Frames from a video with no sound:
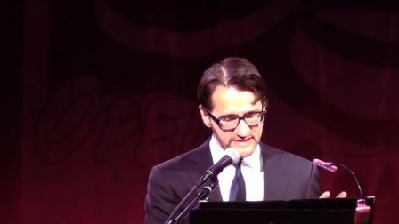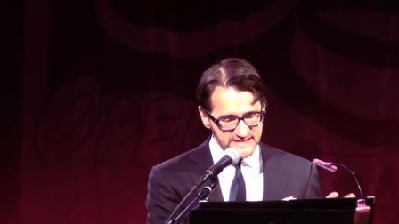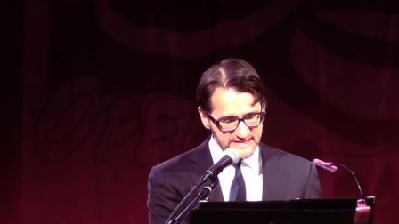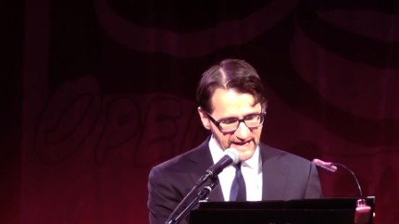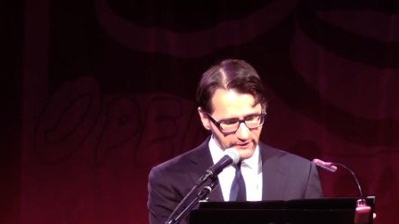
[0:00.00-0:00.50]

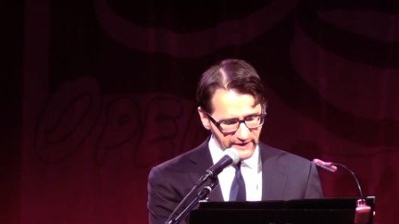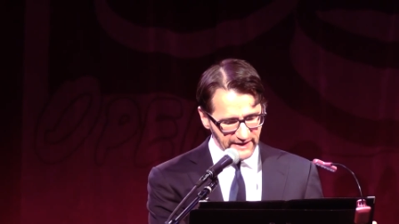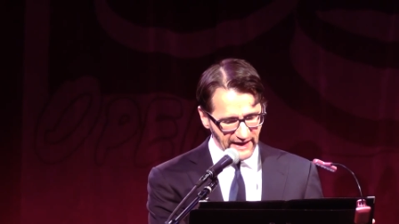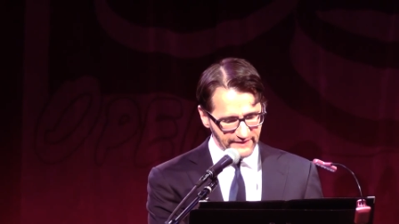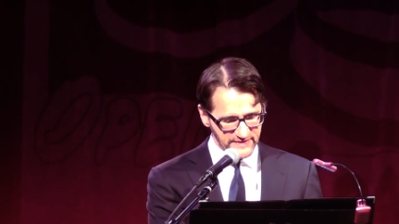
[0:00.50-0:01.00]

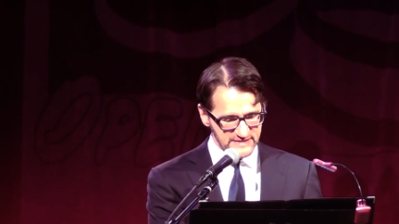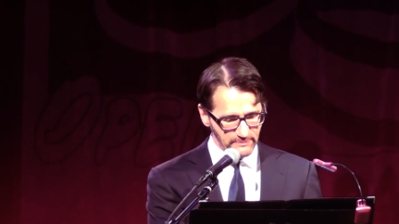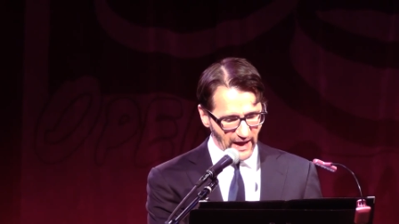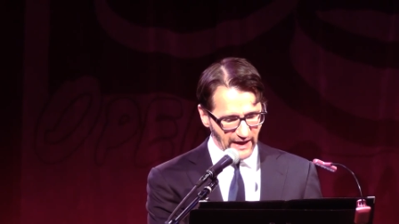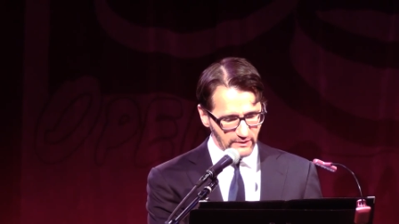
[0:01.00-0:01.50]
staring at the
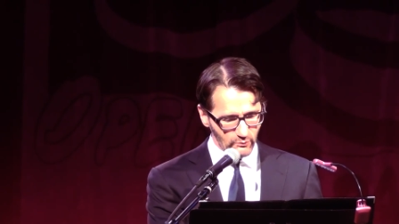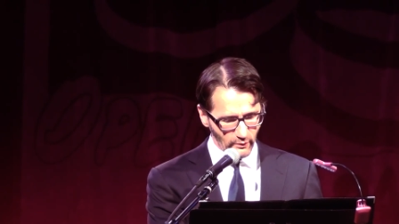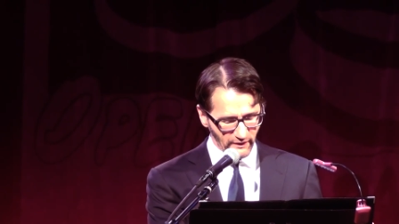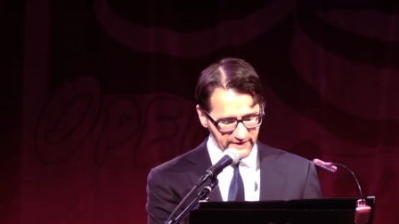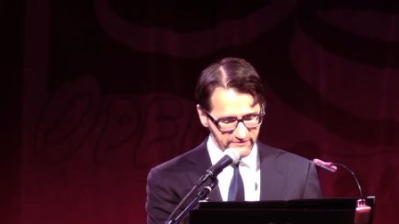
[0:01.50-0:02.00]
spot
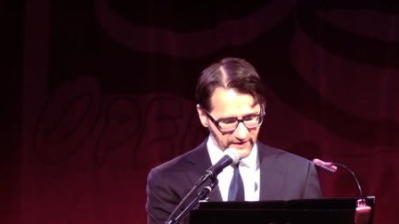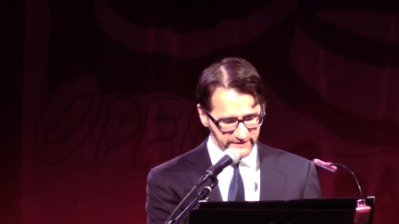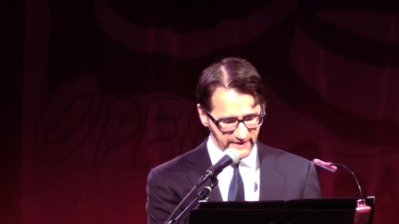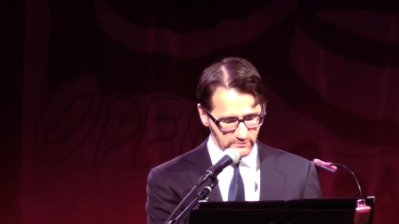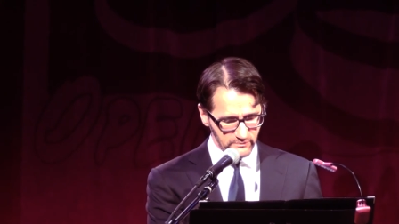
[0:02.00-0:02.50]
where I had
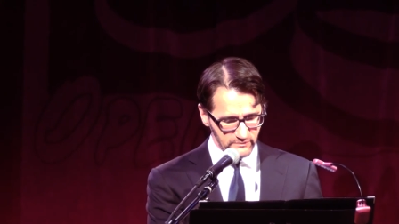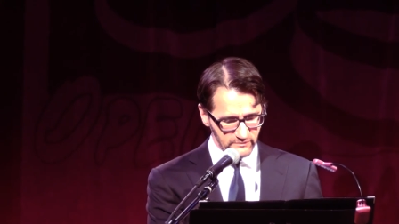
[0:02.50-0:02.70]
felt him.